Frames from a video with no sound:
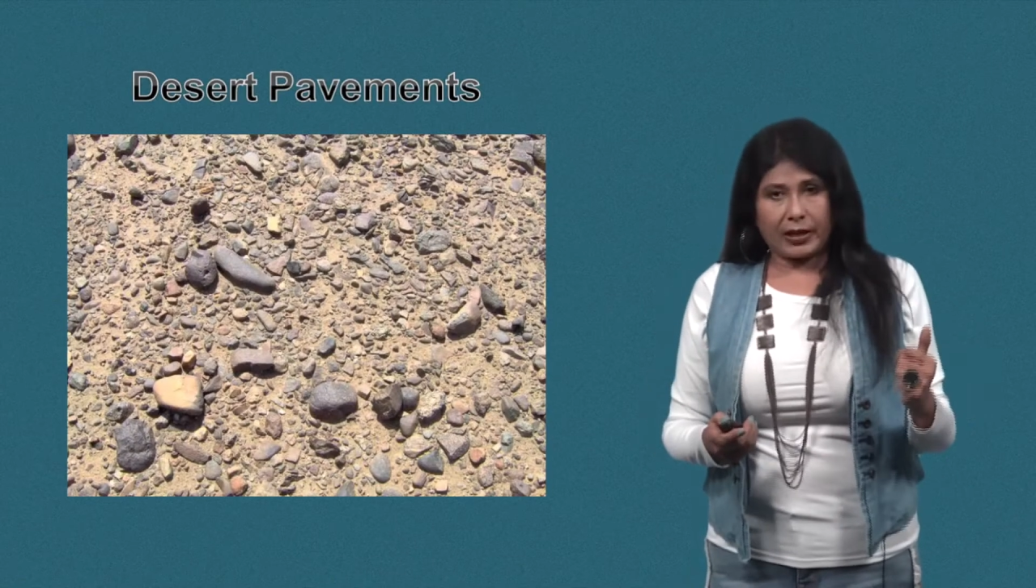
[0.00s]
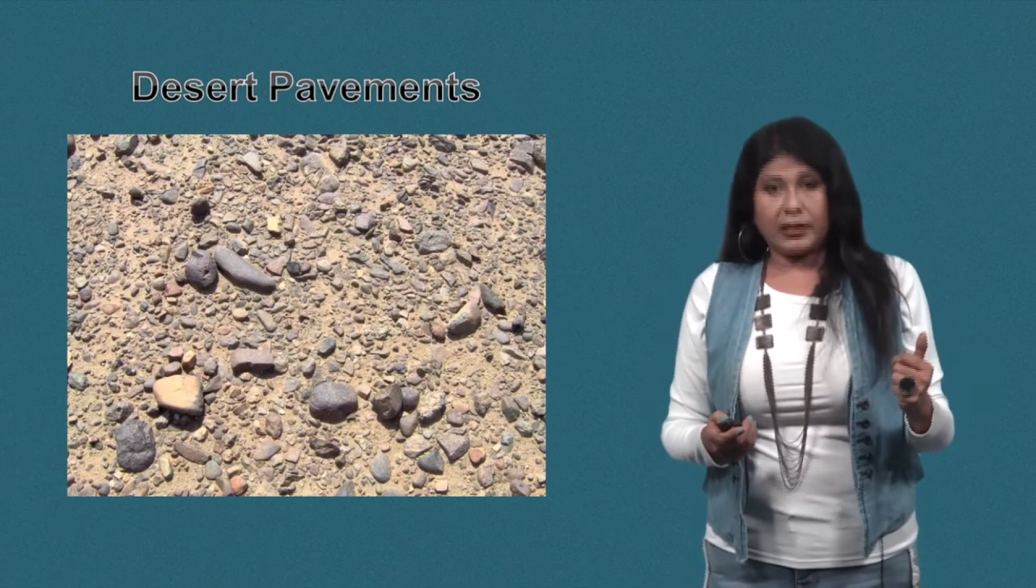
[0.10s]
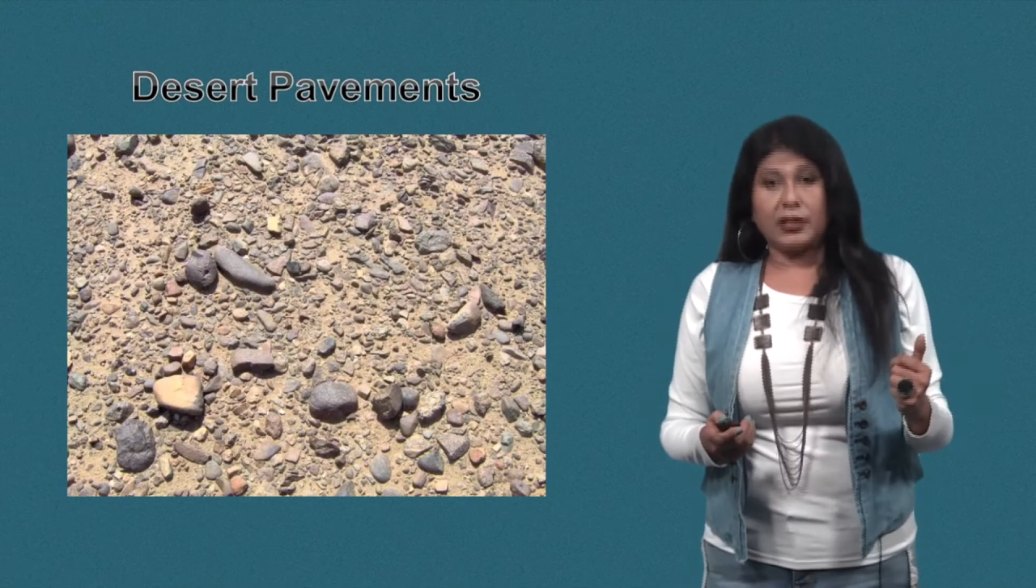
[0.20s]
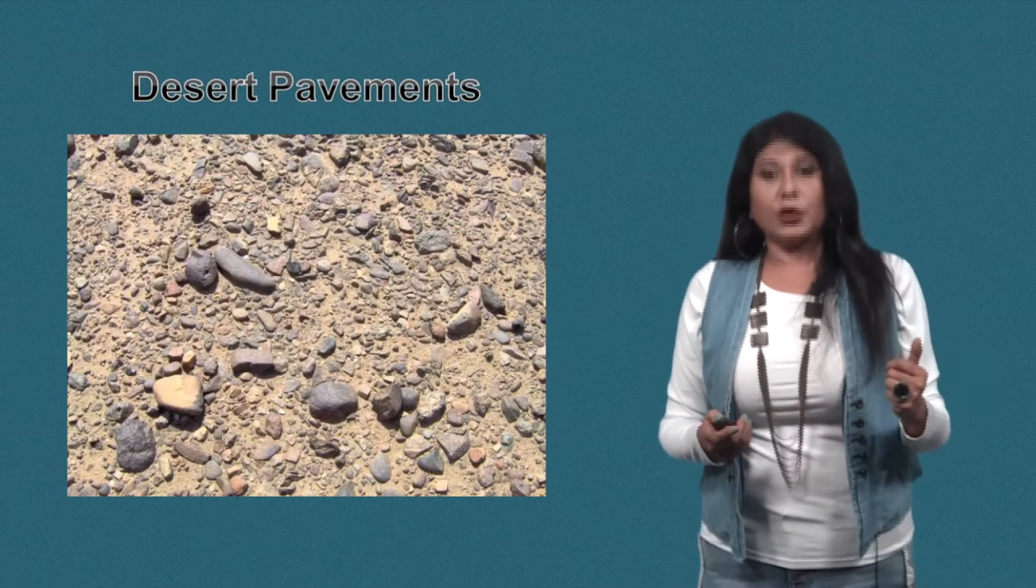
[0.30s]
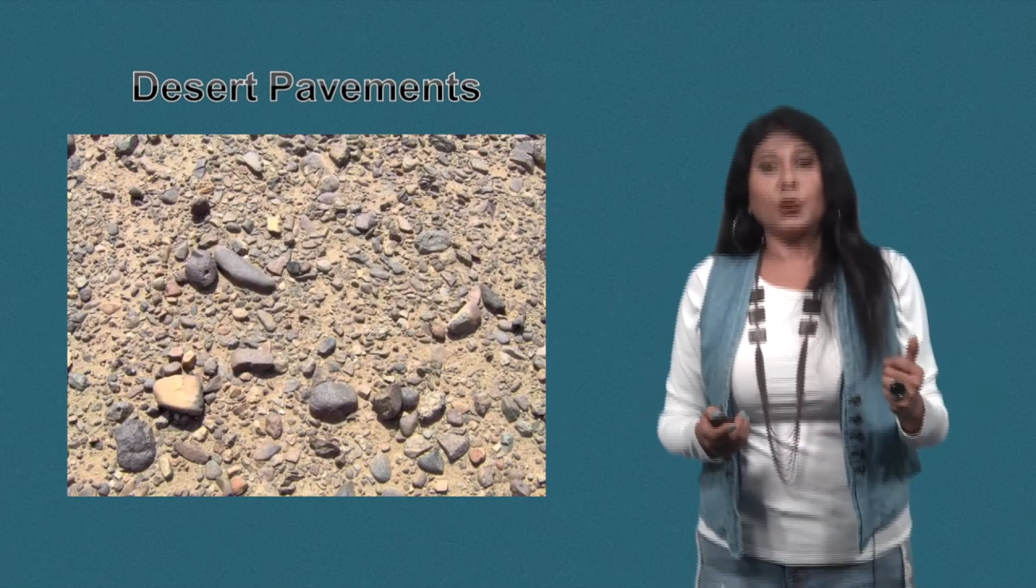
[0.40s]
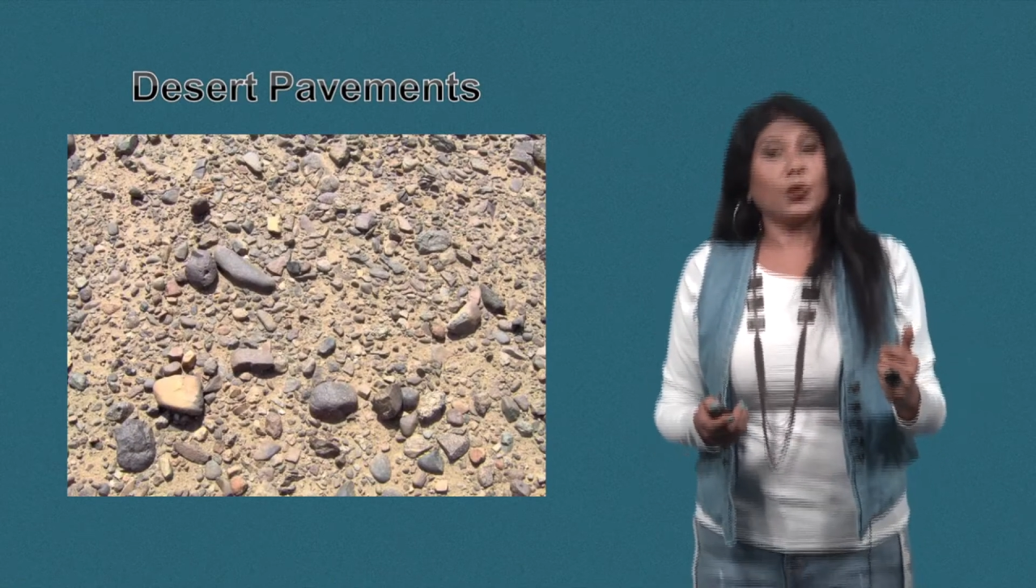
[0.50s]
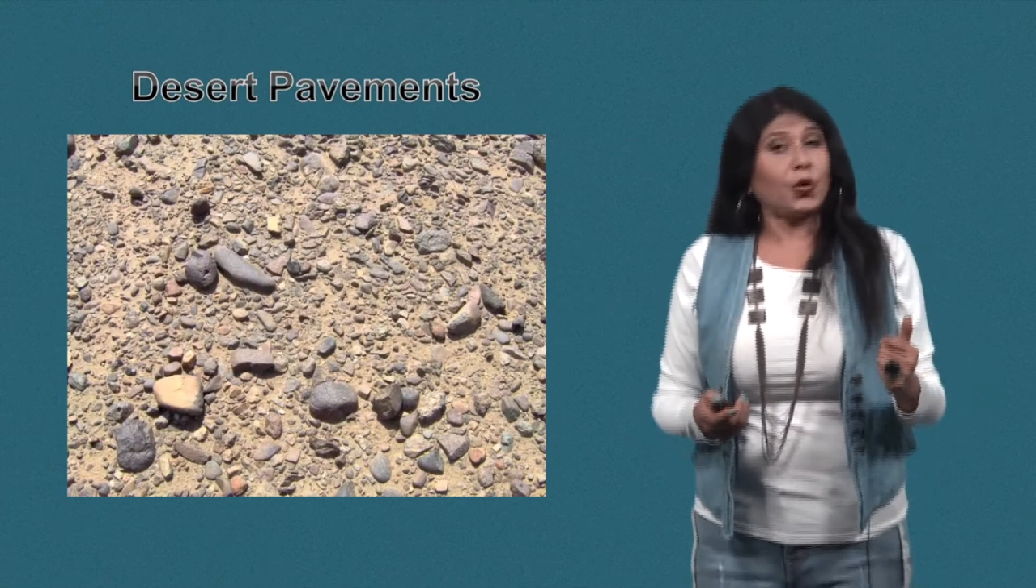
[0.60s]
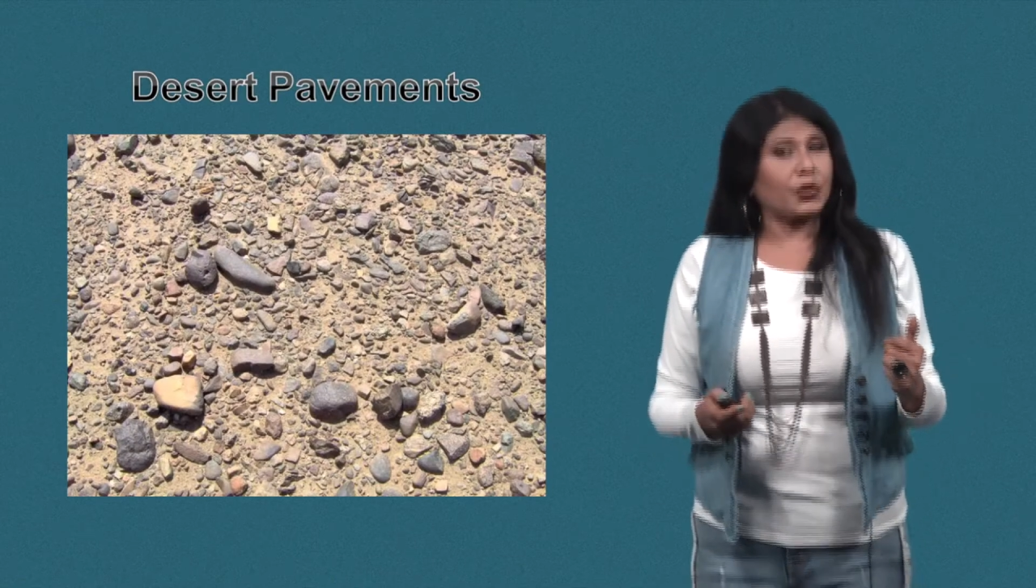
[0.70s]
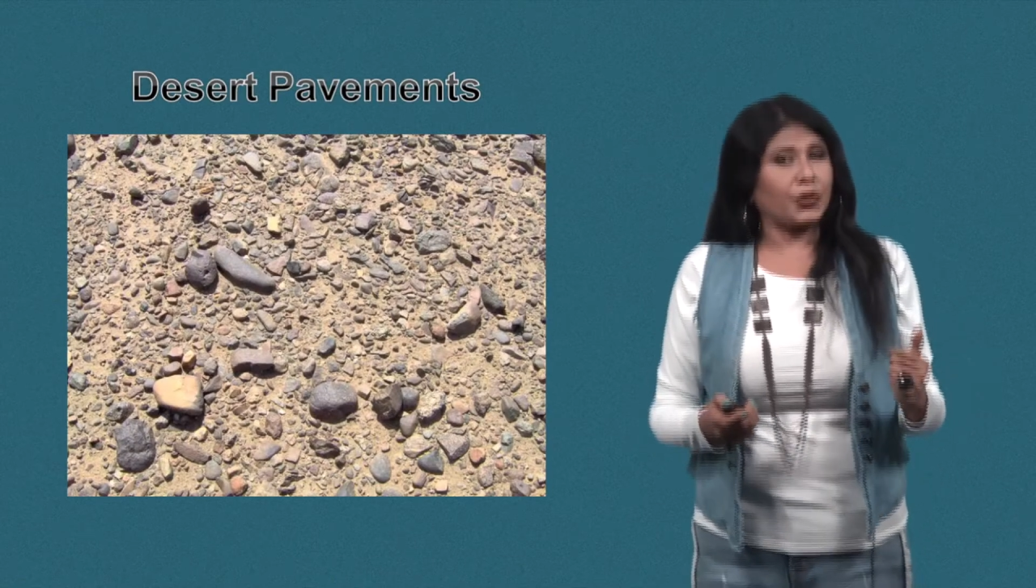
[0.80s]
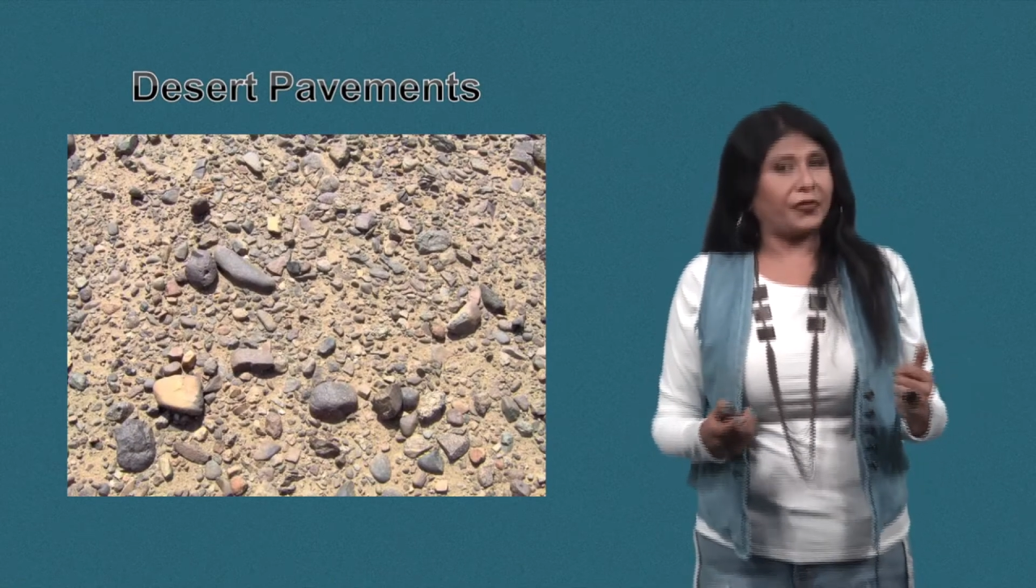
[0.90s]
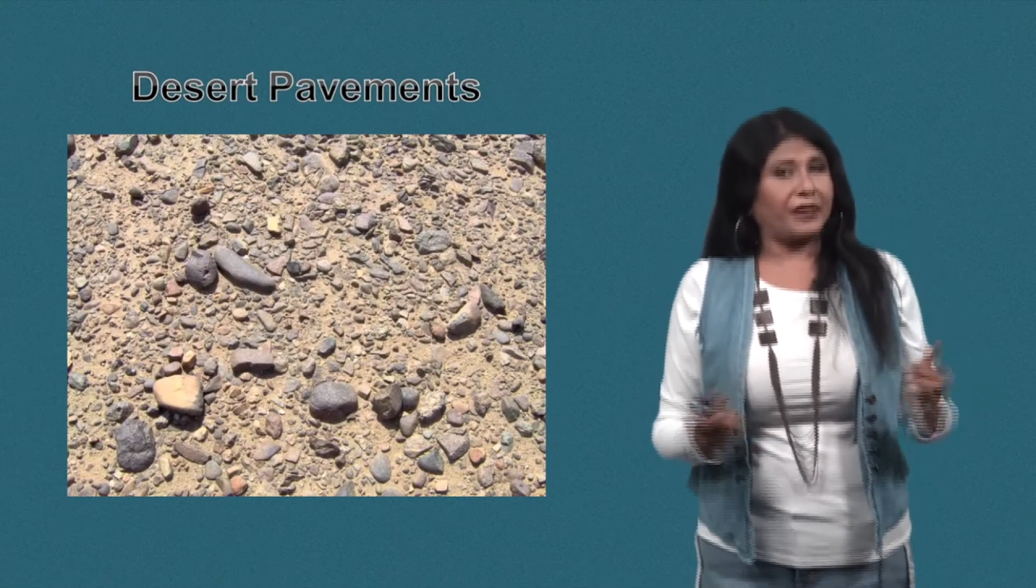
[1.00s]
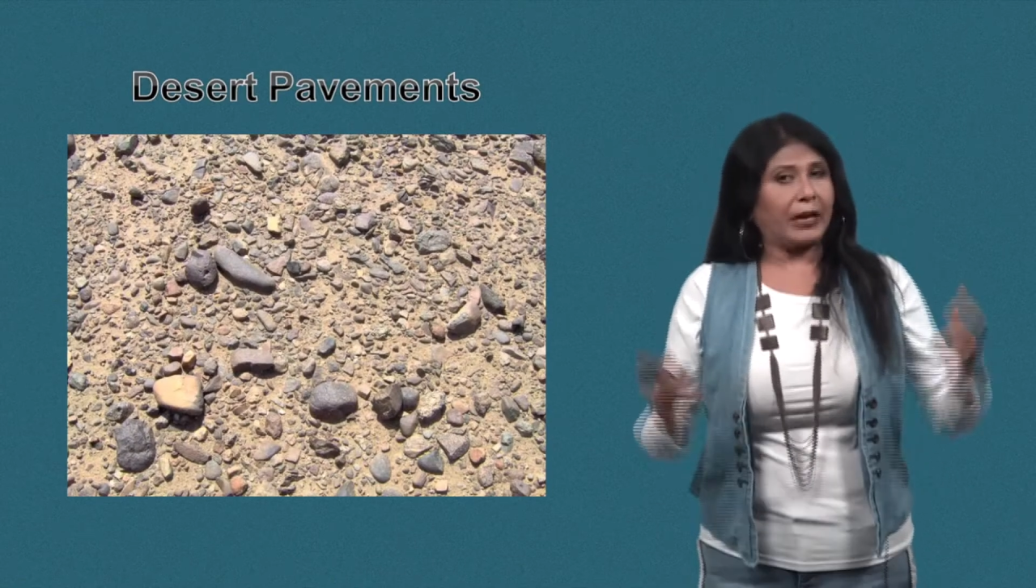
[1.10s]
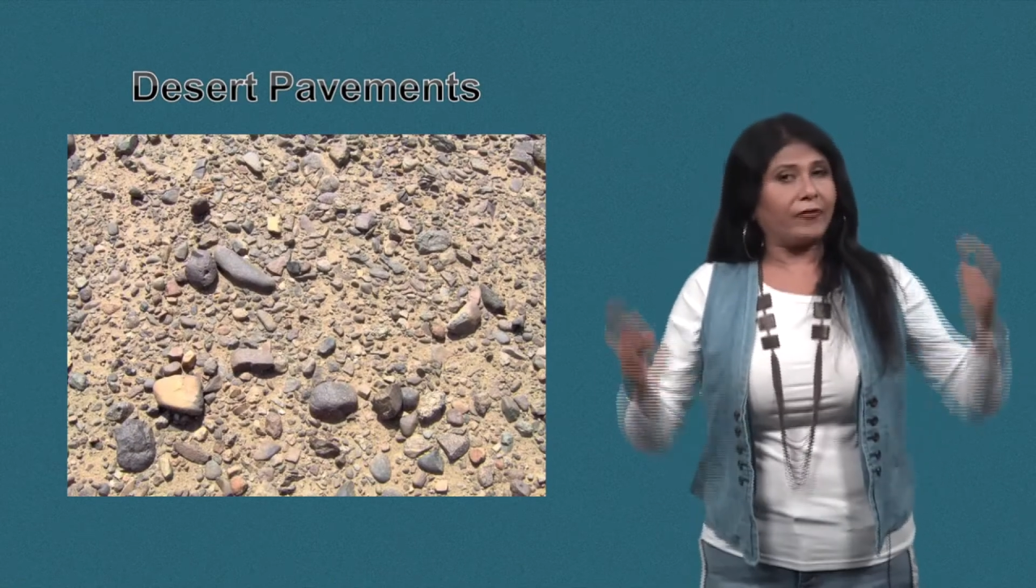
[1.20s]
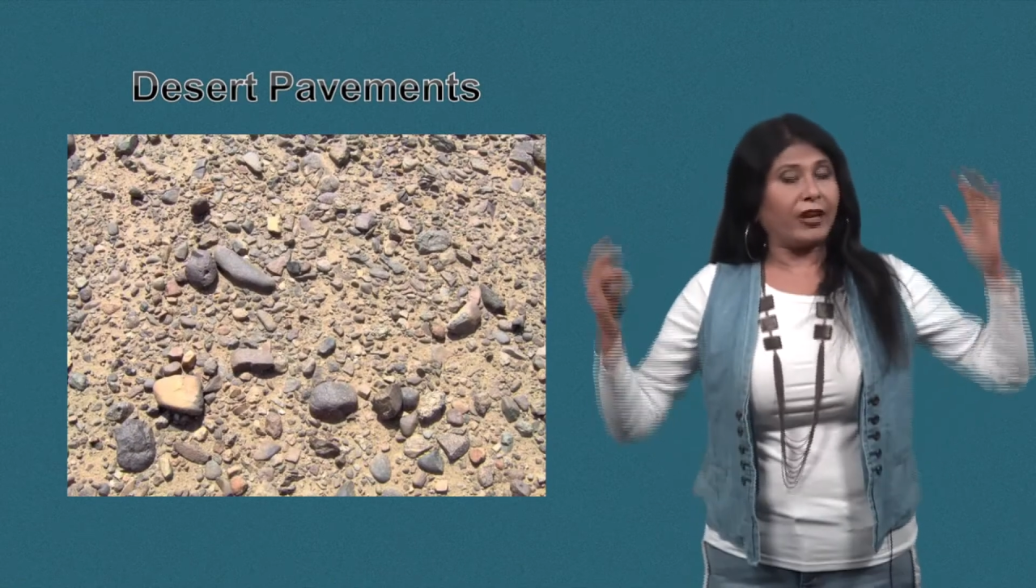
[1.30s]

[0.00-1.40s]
in due course of time,